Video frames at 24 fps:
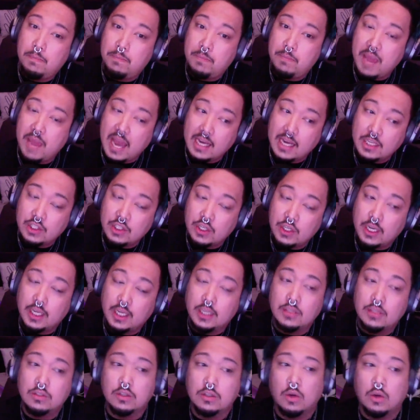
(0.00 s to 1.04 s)

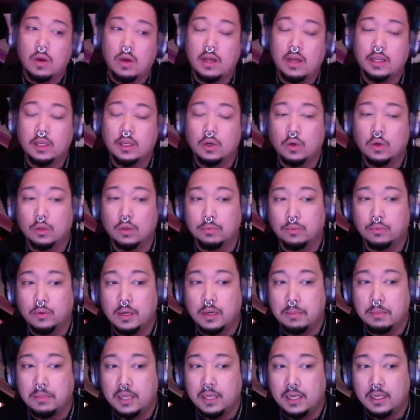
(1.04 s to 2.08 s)
banishing, so I'll
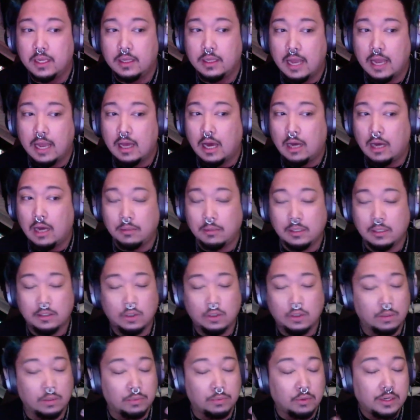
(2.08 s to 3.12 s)
incorporate I'll
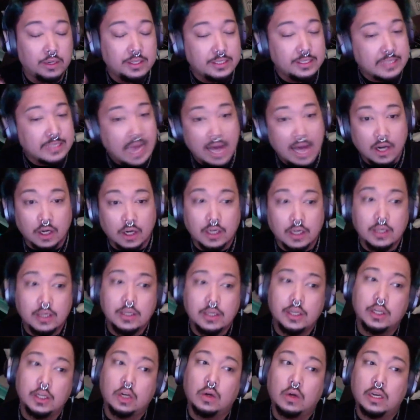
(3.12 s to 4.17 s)
incorporate Saturn,
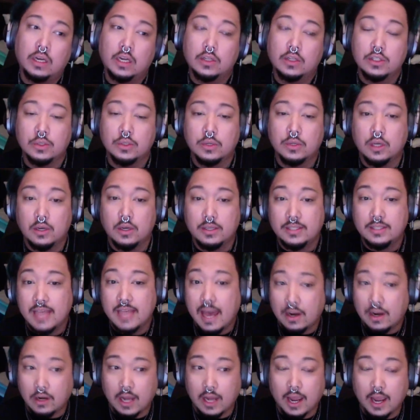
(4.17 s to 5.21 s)
and I'll do it on a
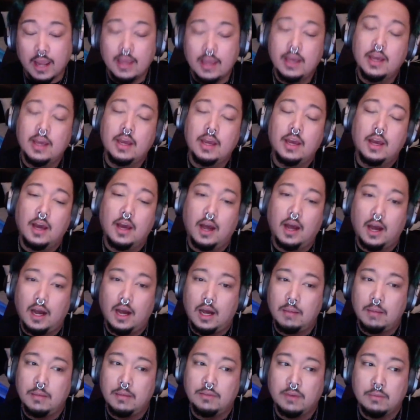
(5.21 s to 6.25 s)
Saturday.
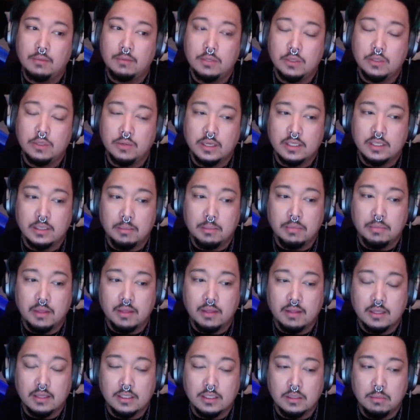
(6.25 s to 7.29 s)
If I'm doing
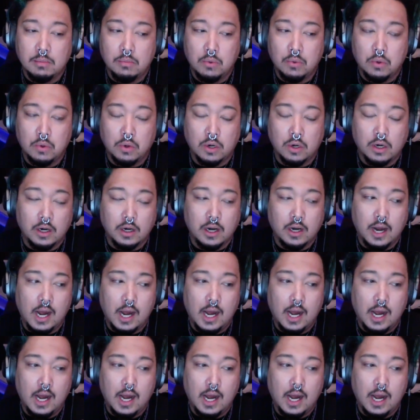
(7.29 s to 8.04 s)
something that's more